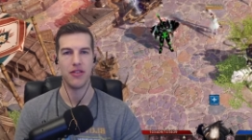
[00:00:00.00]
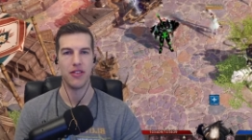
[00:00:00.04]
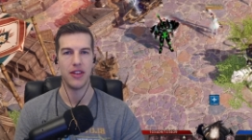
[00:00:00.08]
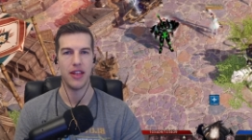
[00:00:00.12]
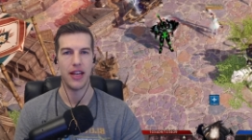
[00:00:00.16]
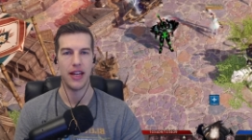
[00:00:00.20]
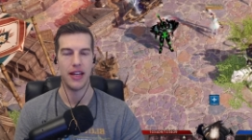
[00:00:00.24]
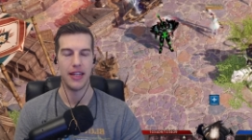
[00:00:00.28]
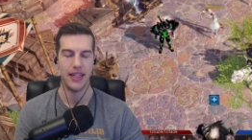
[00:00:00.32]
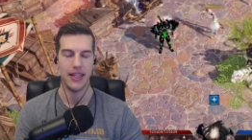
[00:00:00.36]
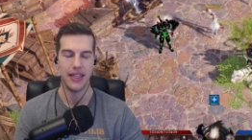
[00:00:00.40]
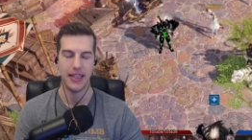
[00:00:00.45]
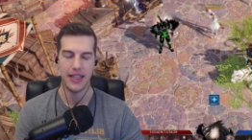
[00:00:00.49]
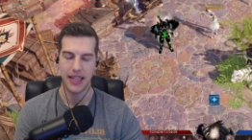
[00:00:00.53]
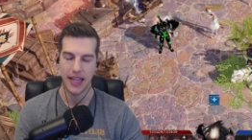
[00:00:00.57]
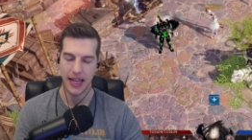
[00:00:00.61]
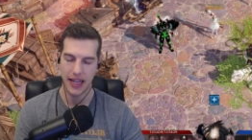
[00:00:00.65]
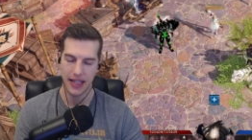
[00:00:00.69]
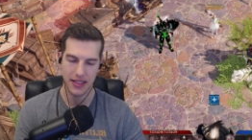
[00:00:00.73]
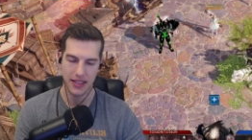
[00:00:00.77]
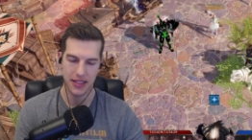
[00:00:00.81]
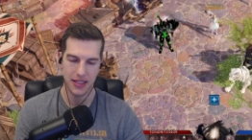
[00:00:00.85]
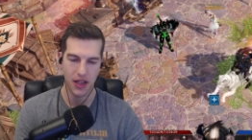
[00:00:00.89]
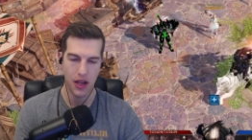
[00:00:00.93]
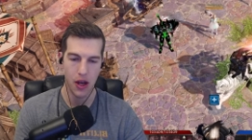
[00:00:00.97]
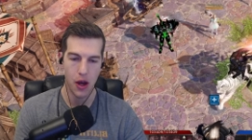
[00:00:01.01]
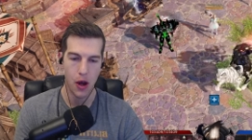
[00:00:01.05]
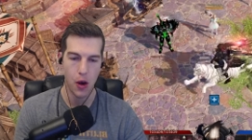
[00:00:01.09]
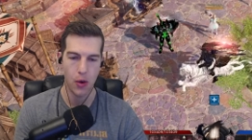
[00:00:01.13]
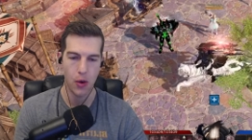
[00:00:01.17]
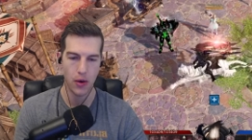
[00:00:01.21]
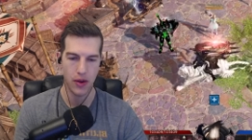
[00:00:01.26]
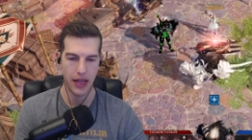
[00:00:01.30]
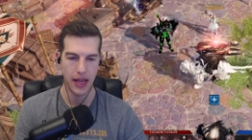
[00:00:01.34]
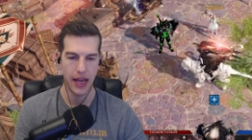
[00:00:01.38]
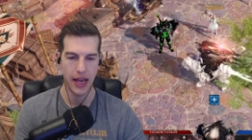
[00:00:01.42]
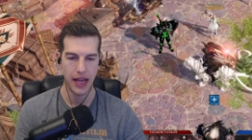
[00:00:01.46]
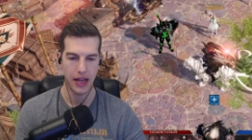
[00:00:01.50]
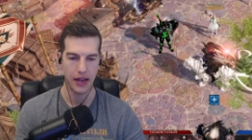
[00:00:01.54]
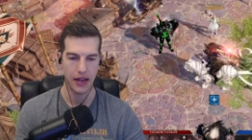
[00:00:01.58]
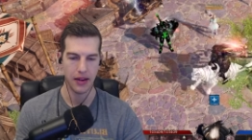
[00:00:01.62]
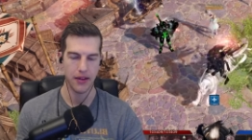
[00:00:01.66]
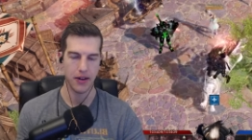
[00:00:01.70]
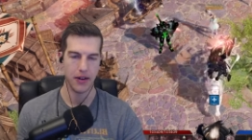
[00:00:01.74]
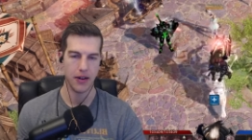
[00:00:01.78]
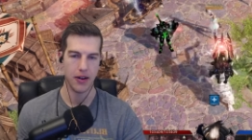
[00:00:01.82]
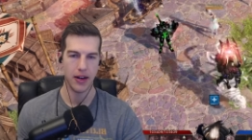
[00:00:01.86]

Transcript: for that, and that's okay.